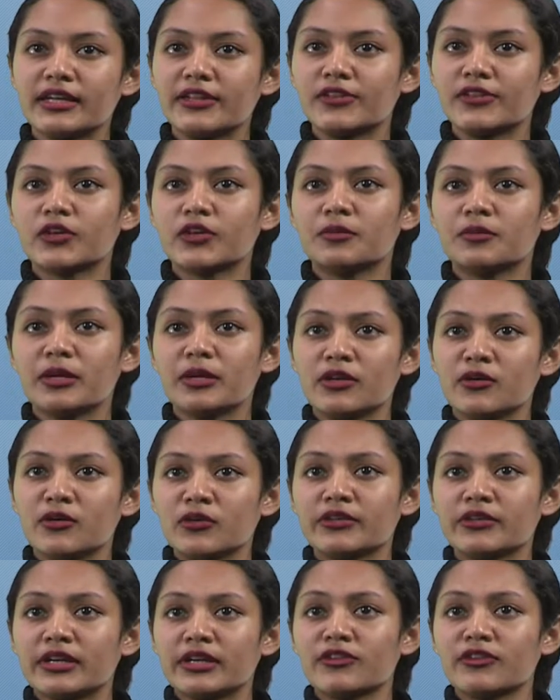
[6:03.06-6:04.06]
could be used
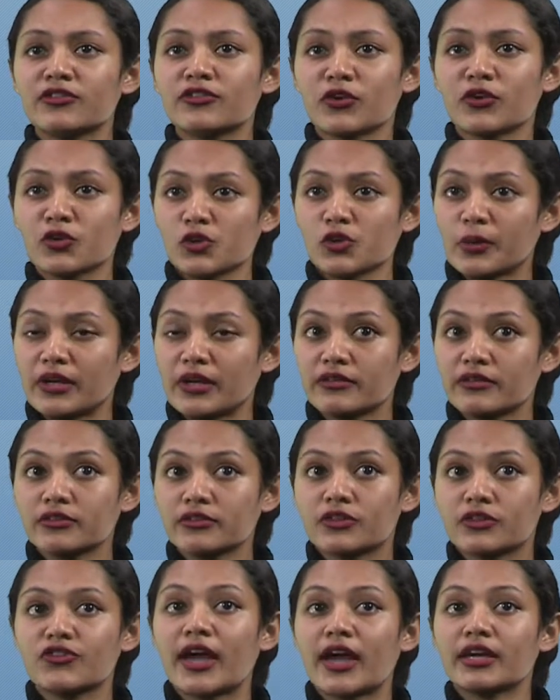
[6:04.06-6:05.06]
in surgeries to
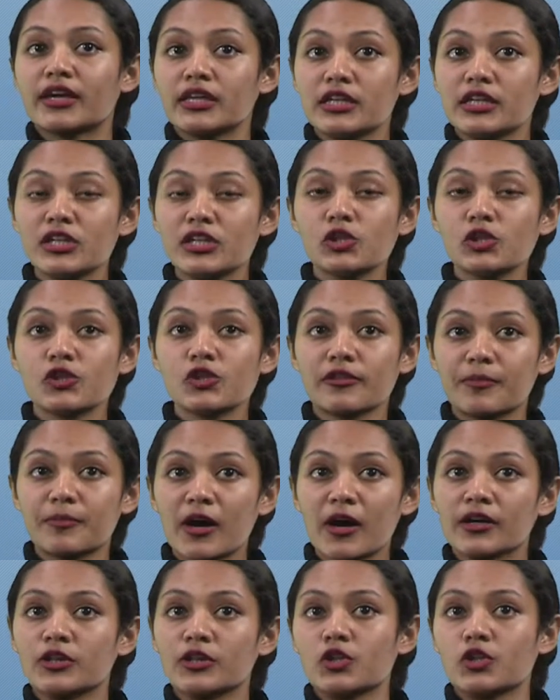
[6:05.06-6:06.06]
track each
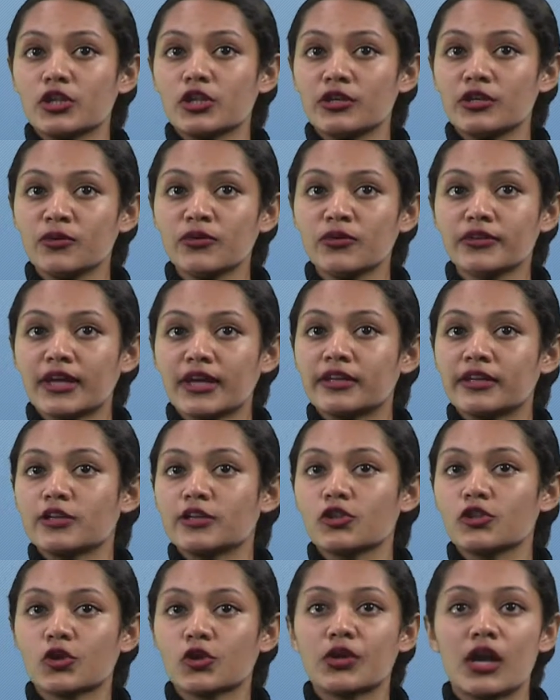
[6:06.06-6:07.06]
sponge used and
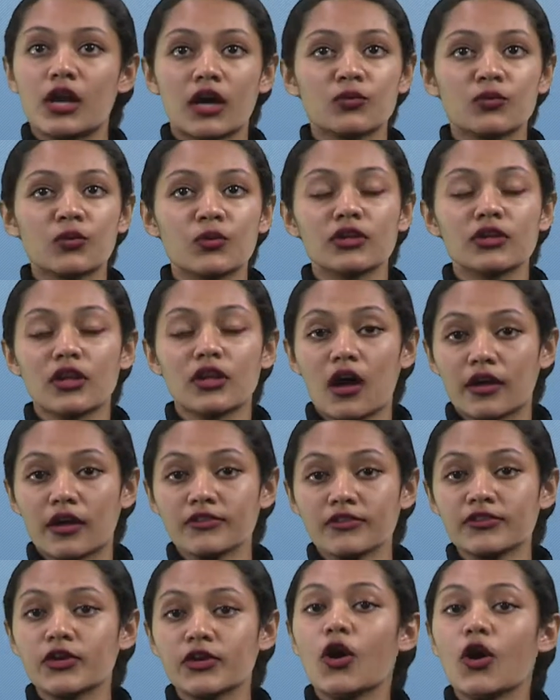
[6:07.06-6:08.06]
ensure none were lost
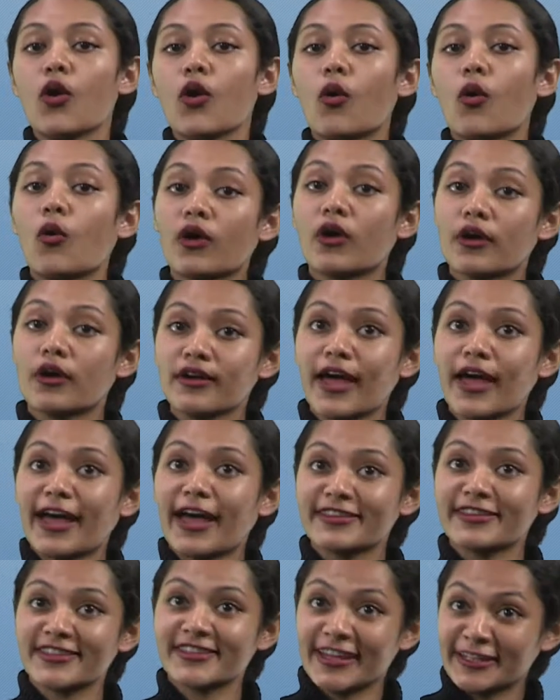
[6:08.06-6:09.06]
or
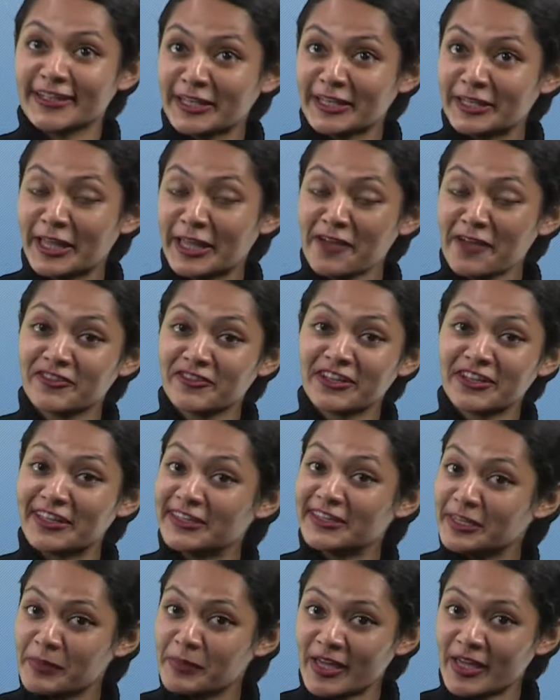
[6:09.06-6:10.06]
accidentally left in the
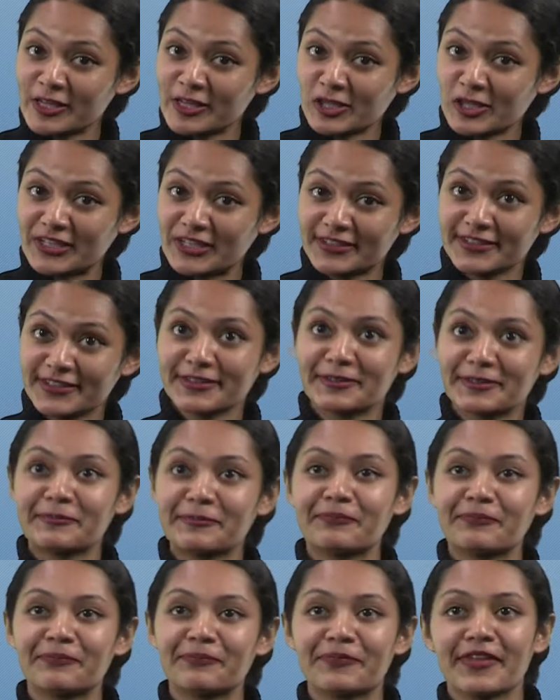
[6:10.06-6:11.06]
patient.
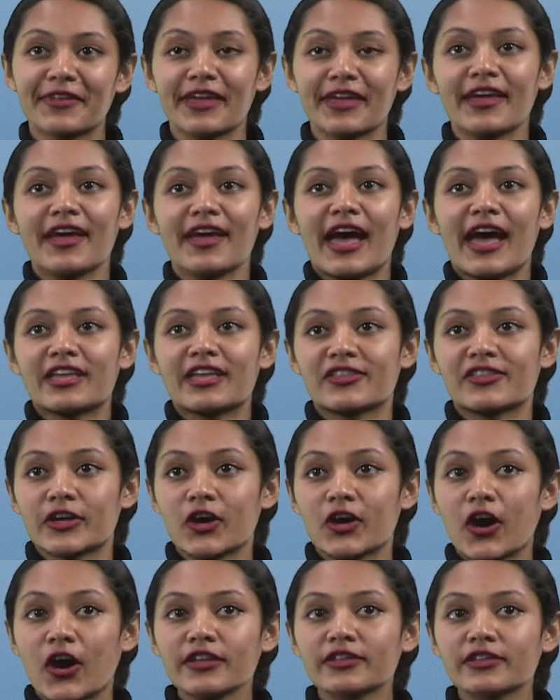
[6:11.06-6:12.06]
As the
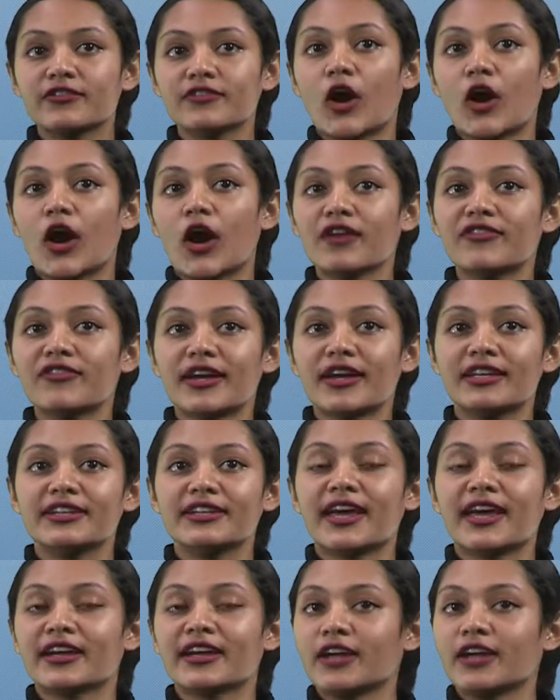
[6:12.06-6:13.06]
cost of RFID
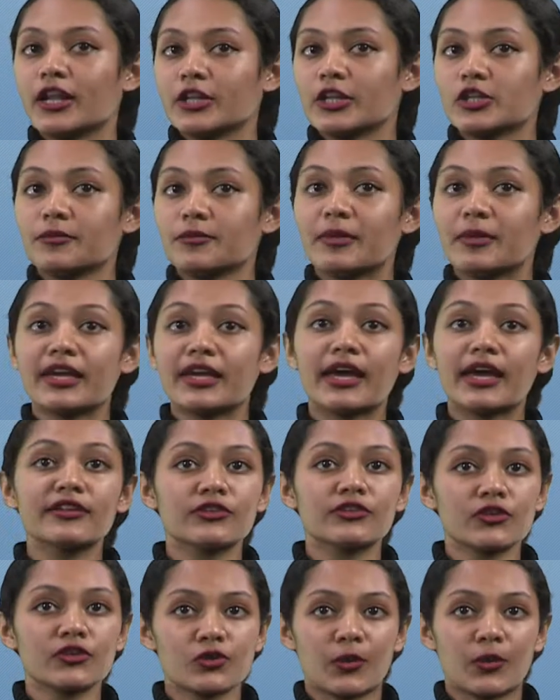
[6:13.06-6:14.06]
technology begins to
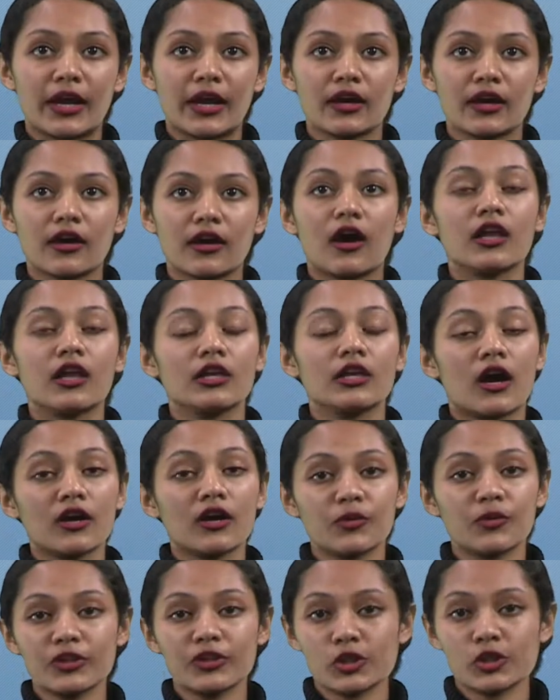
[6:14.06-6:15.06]
shrink, along
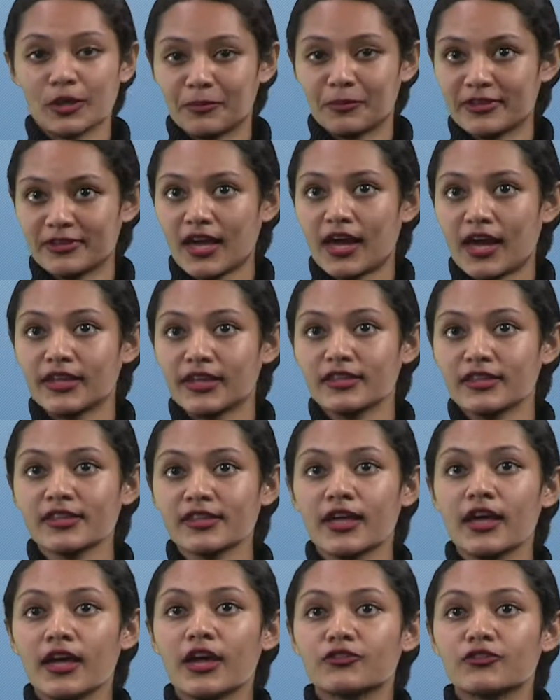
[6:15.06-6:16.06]
with chip size,
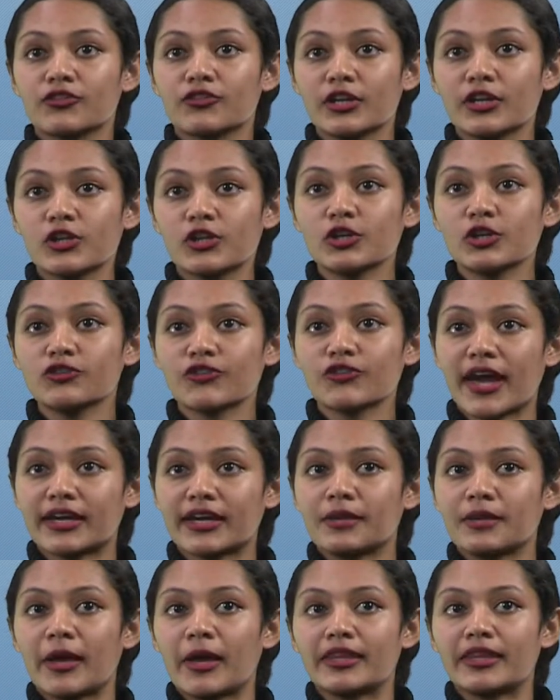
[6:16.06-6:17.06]
traditional tracking
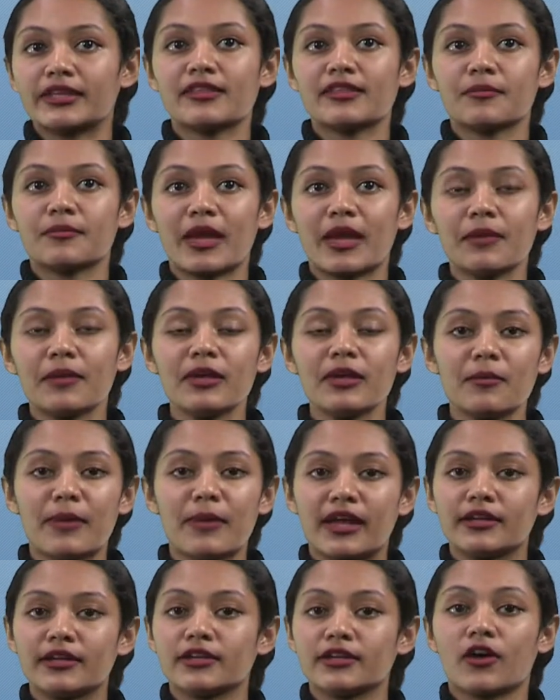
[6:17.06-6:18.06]
methods may be
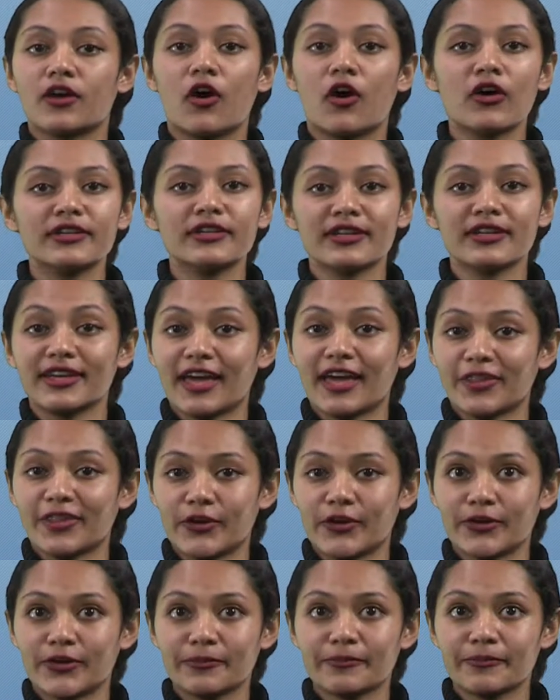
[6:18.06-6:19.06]
abandoned altogether.
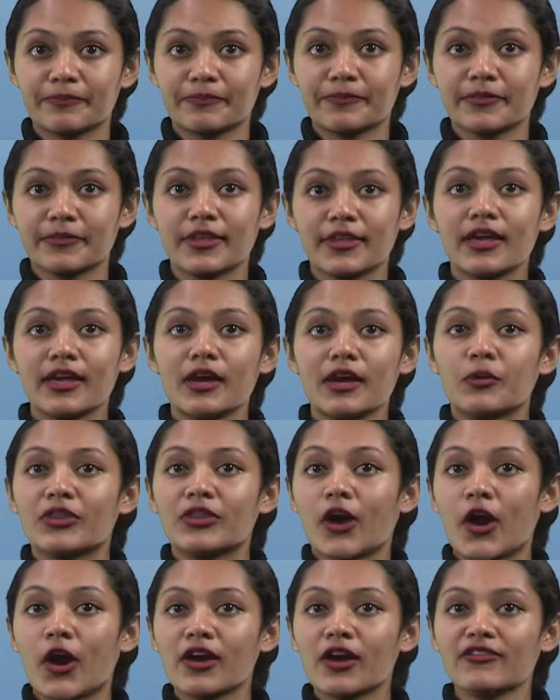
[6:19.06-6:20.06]
With
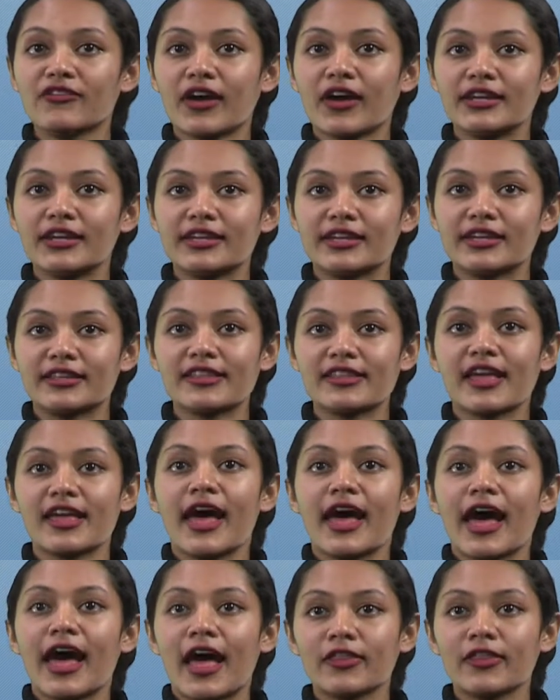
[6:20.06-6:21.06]
RFIDs,
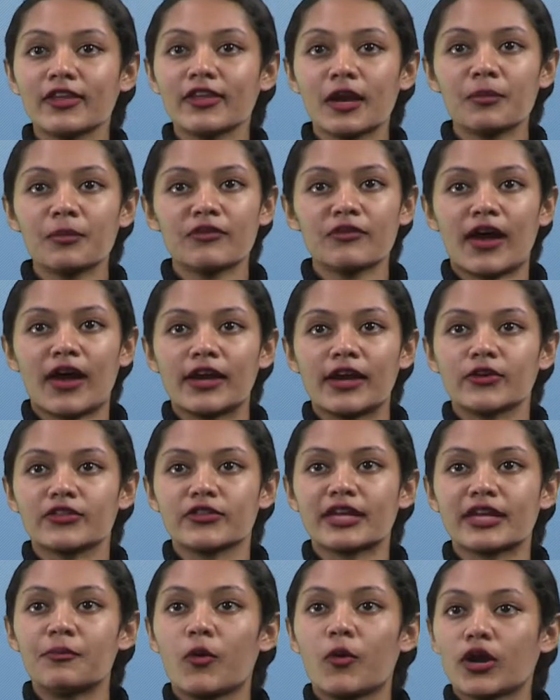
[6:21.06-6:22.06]
healthcare providers can
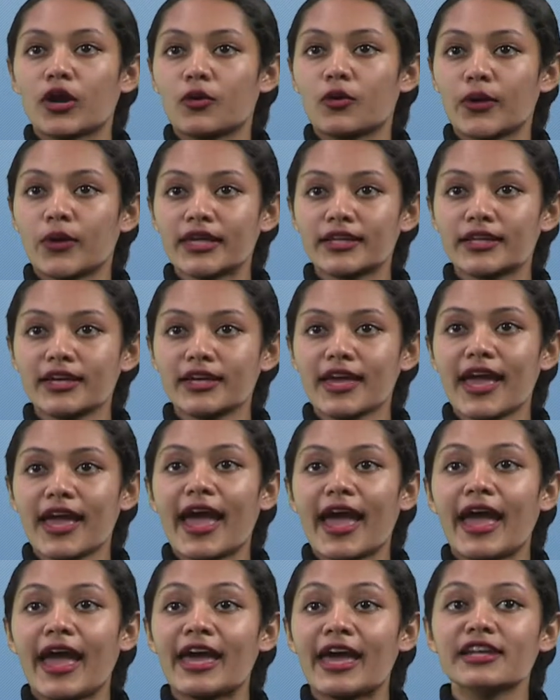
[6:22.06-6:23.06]
more quickly
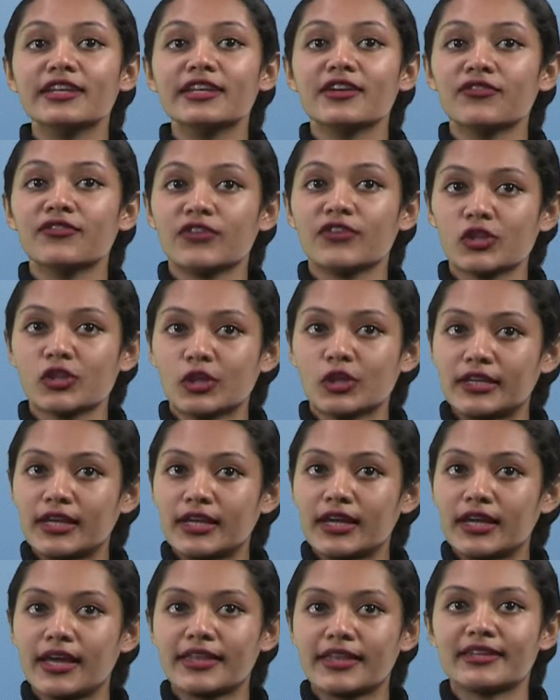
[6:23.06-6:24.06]
and efficiently
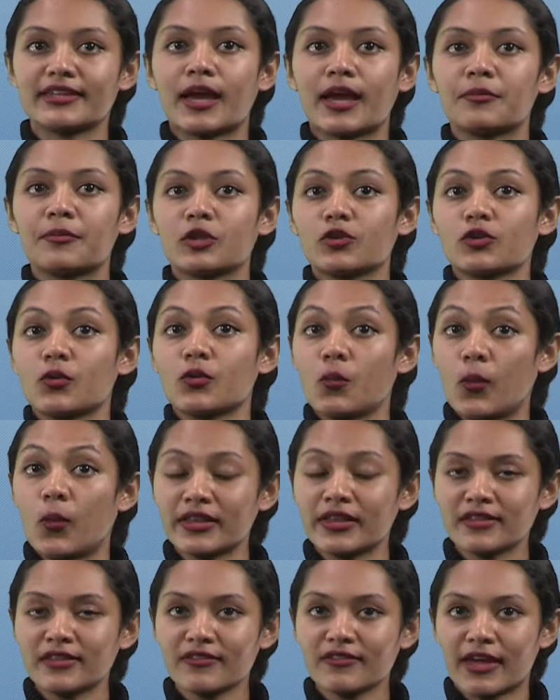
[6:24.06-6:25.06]
establish what's
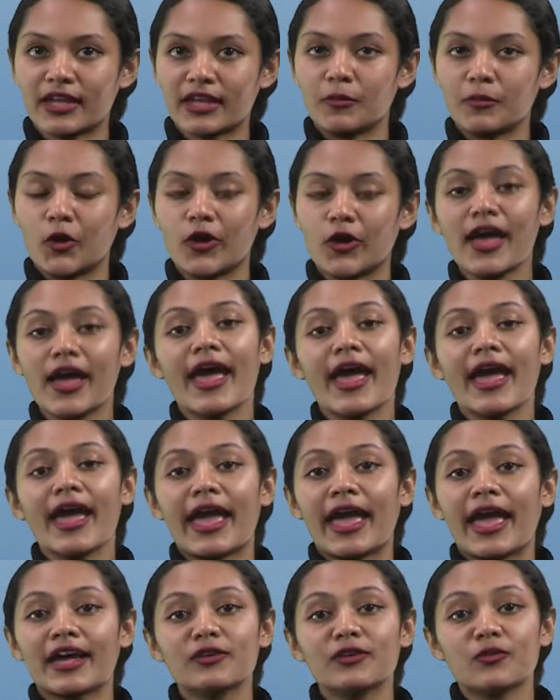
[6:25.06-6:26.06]
available
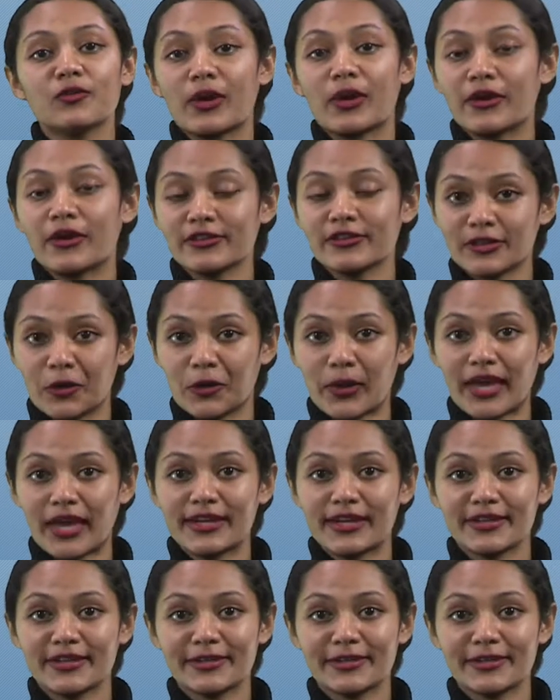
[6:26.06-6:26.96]
and where it's located.